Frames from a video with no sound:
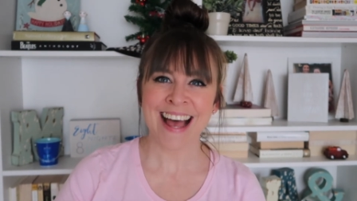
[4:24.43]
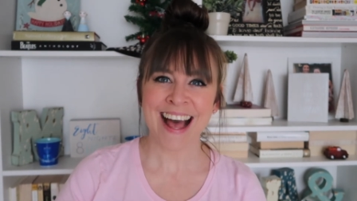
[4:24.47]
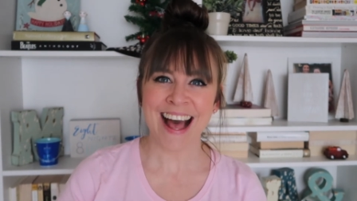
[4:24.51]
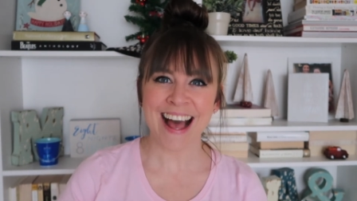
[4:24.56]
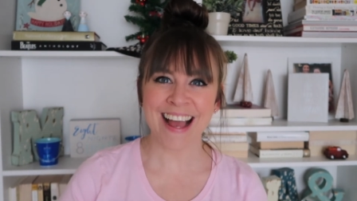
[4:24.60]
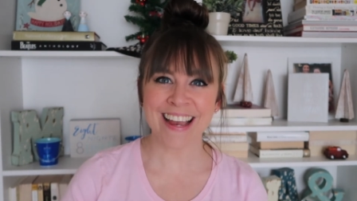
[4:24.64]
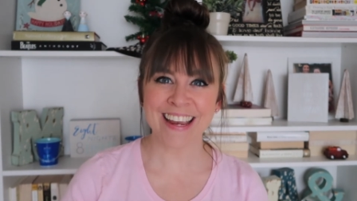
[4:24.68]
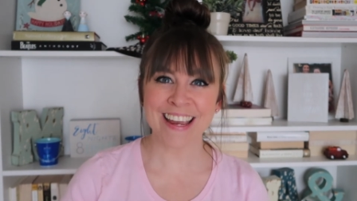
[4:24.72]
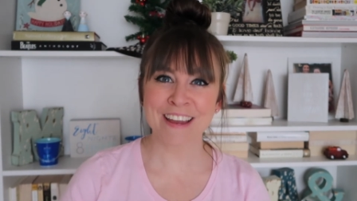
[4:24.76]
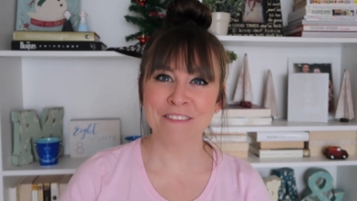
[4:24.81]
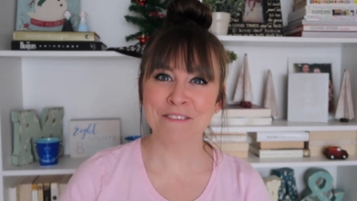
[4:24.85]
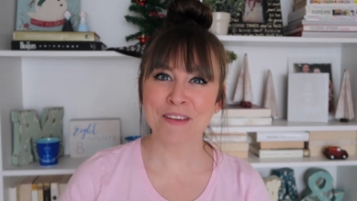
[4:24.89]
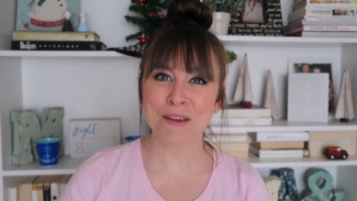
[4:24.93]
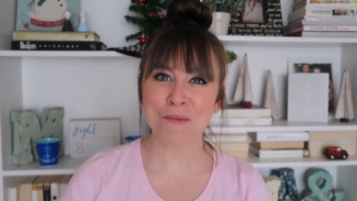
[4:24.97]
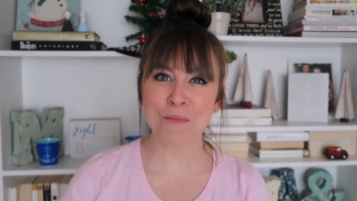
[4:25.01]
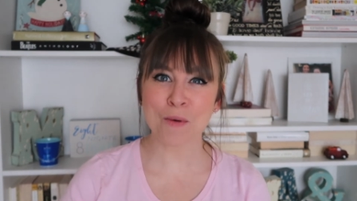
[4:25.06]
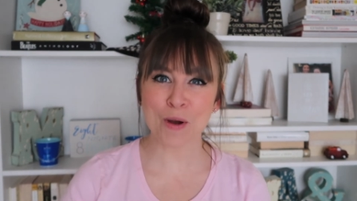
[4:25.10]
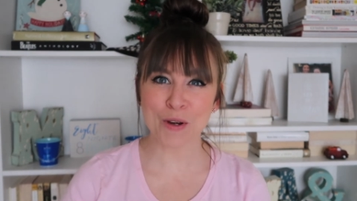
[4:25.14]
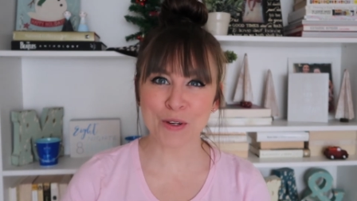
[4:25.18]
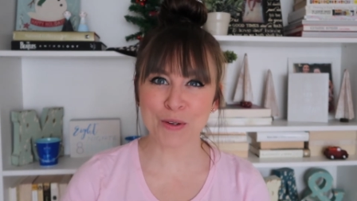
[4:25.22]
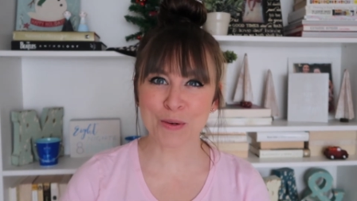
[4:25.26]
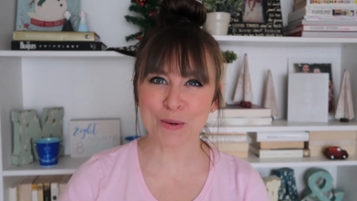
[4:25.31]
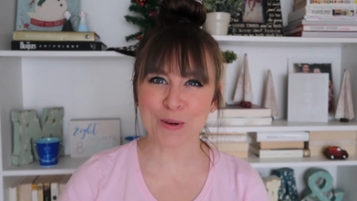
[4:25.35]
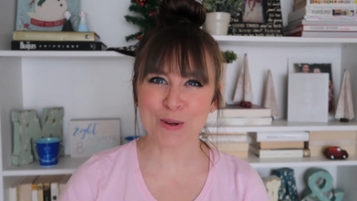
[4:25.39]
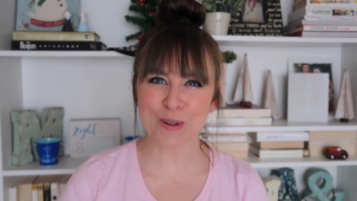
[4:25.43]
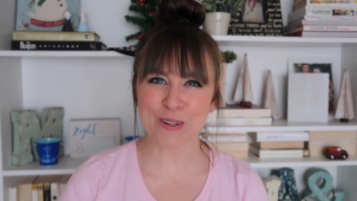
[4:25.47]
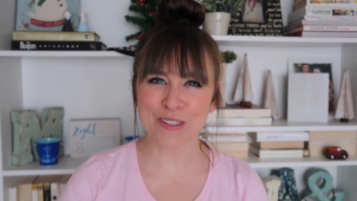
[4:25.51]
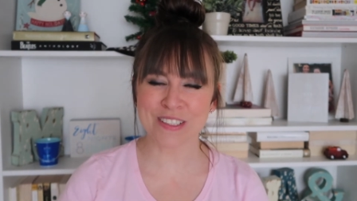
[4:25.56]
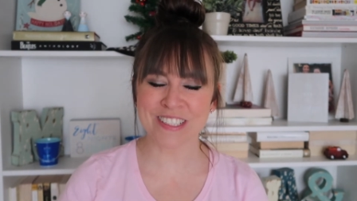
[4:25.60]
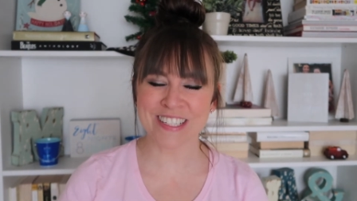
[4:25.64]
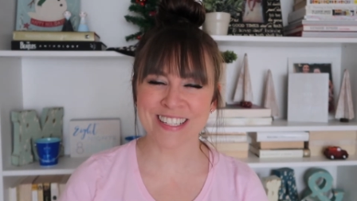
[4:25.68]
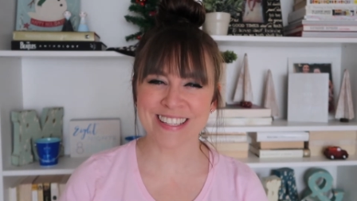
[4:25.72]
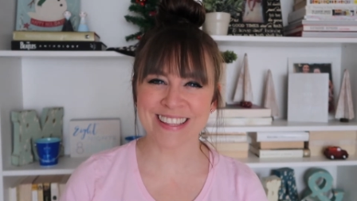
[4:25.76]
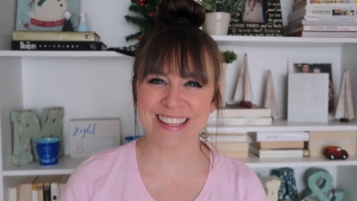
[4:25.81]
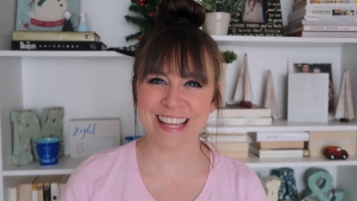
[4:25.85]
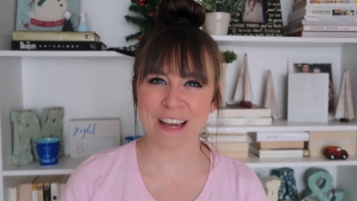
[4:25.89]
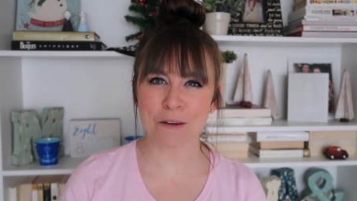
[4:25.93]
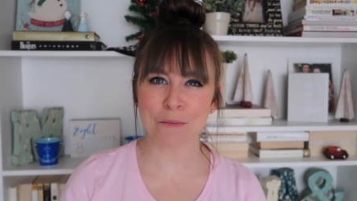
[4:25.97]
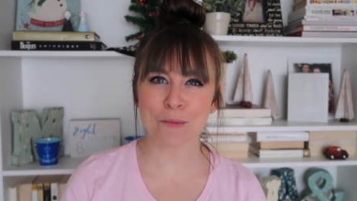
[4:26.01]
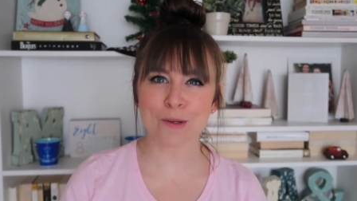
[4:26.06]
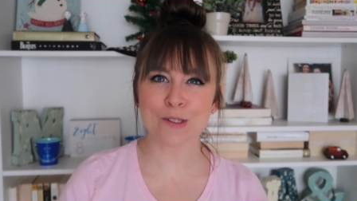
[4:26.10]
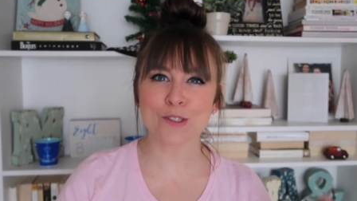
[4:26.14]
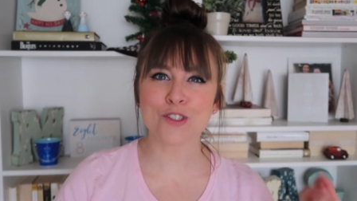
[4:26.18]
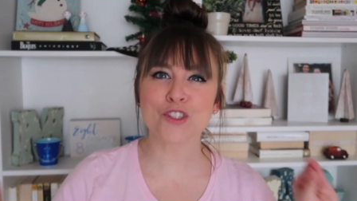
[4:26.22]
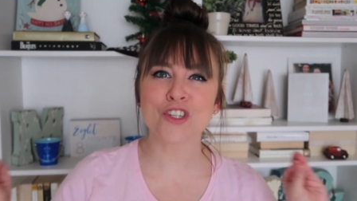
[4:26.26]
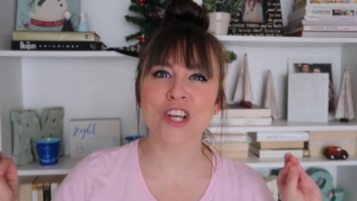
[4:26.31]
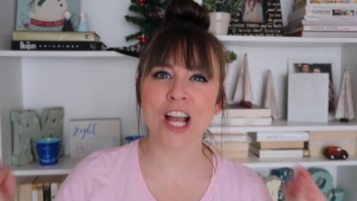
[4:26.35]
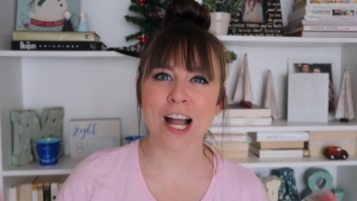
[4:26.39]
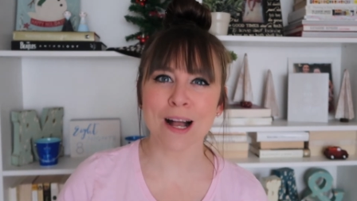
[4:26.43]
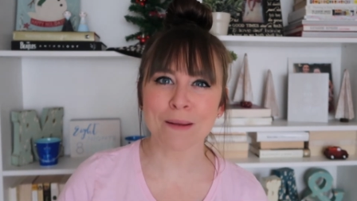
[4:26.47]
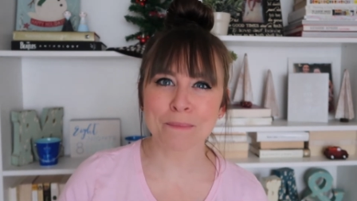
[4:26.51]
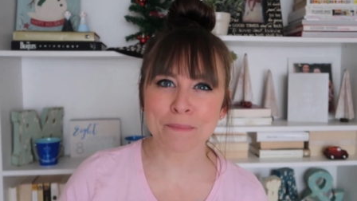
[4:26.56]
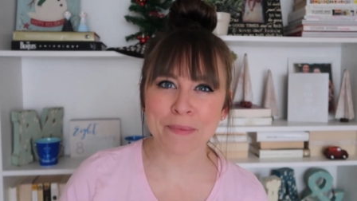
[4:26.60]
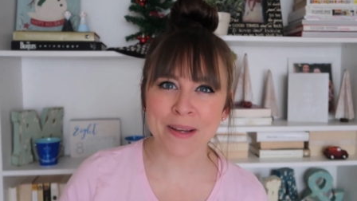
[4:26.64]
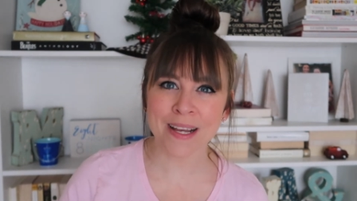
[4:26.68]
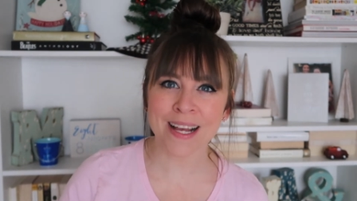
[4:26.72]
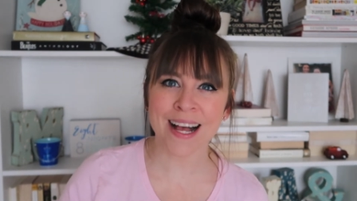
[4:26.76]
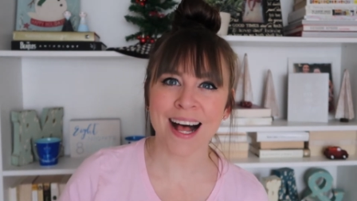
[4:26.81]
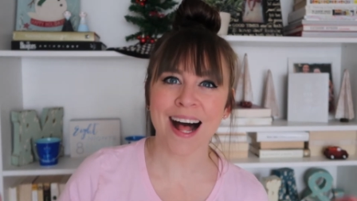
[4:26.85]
I have a one-year-old that will jump